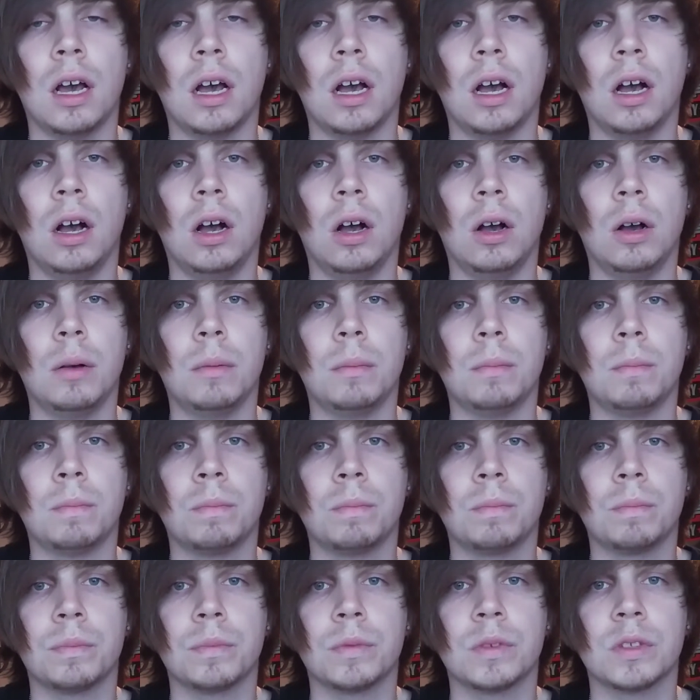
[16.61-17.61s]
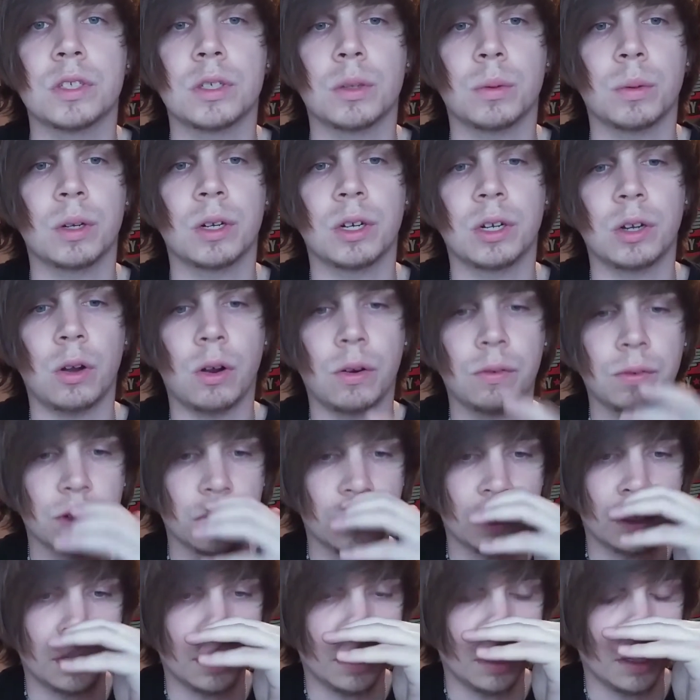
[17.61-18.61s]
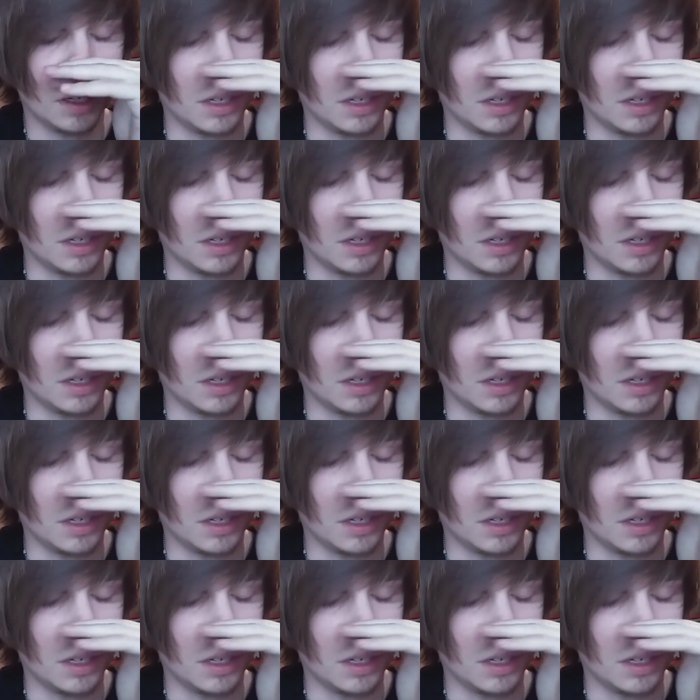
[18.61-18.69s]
So we're gonna go over it.